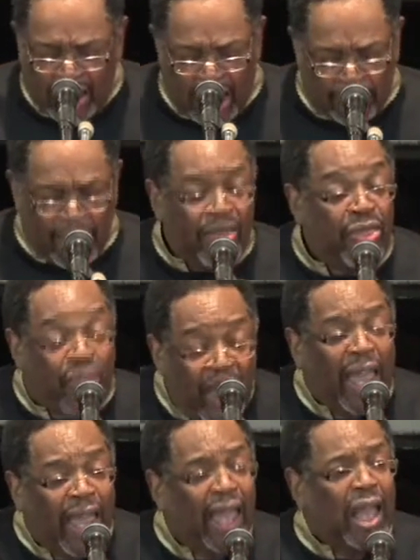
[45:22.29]
Amen.
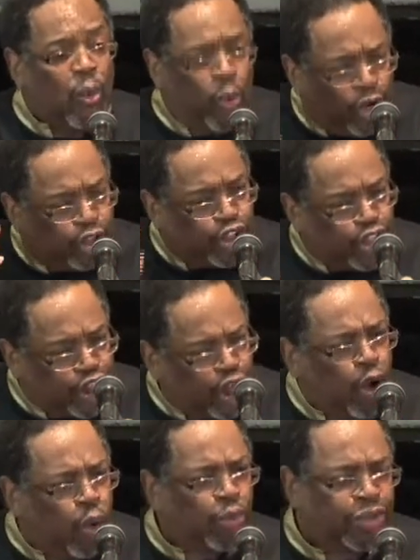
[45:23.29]
They were
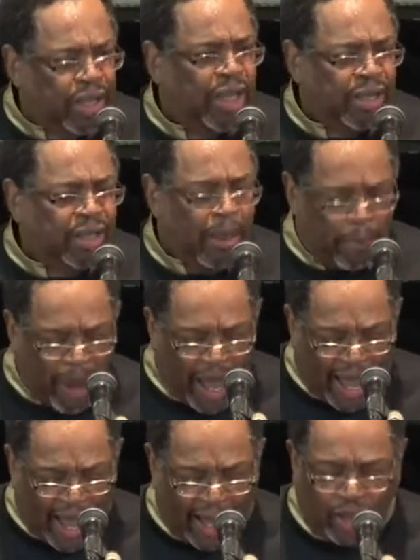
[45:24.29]
chosen
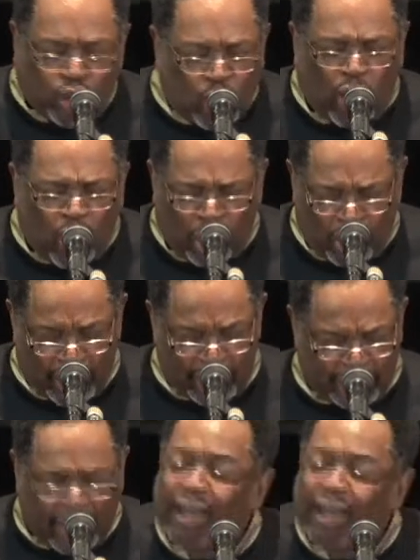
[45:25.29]
by God.